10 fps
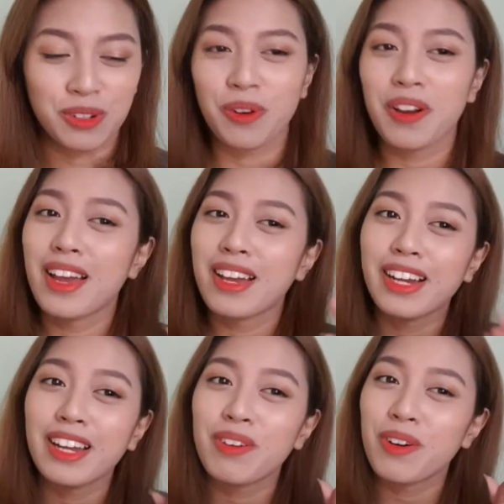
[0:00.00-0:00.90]
know,
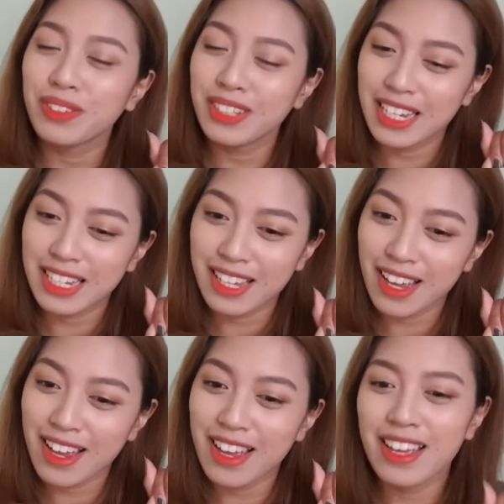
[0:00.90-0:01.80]
kind of holding his
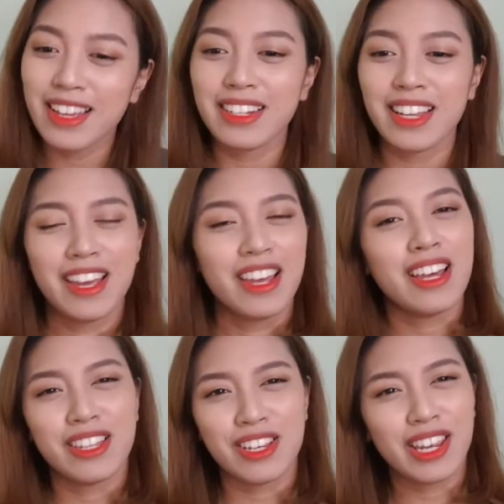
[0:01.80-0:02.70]
hand
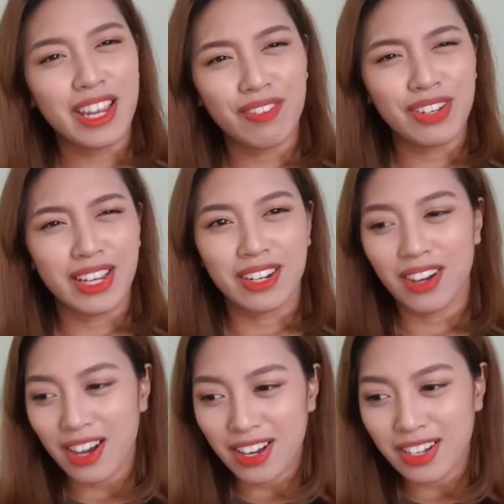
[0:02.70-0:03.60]
and then you even get a
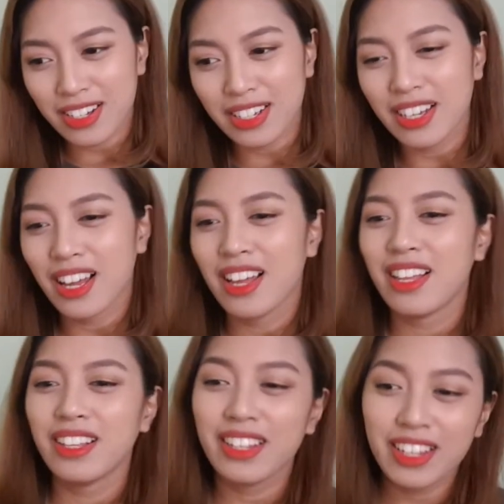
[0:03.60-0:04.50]
hug.
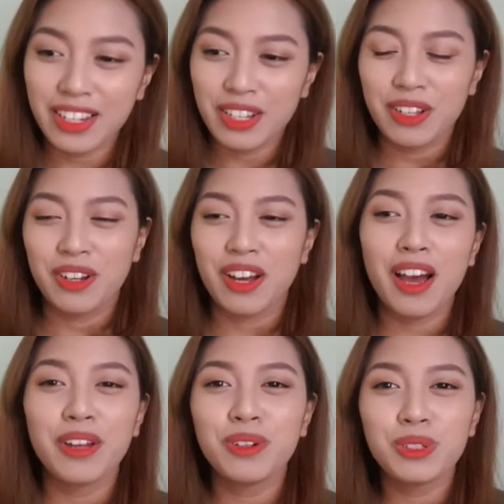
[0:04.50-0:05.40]
Like,
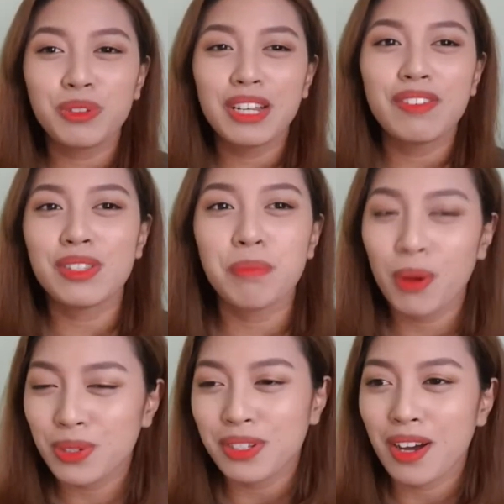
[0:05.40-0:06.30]
idols weren't even
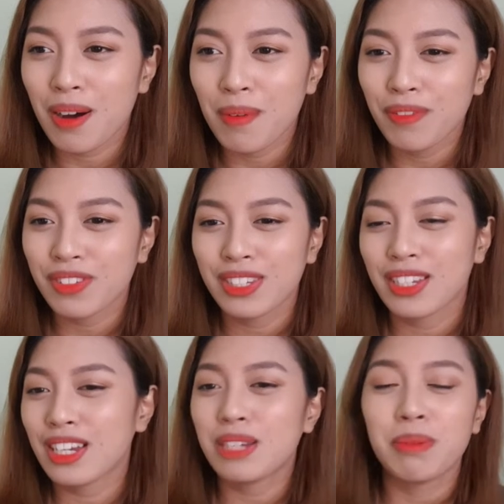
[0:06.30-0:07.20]
supposed to come off the
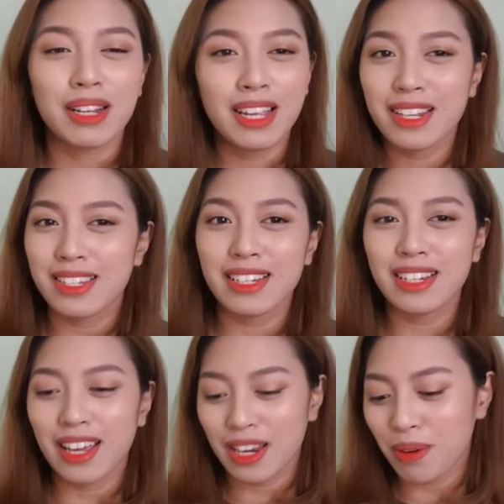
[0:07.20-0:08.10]
stage, but he did
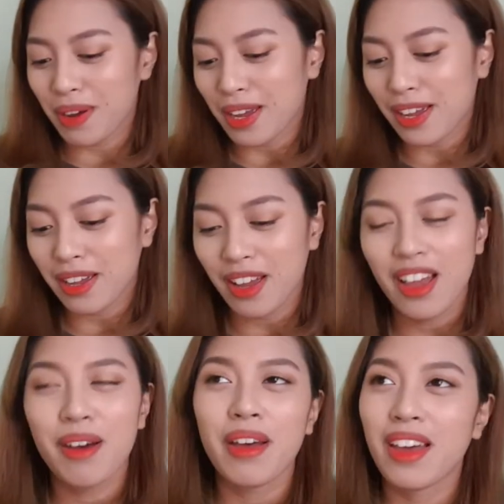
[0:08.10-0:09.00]
anyway,
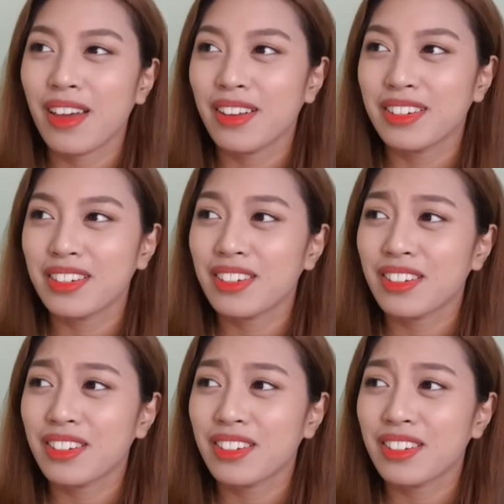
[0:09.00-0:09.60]
and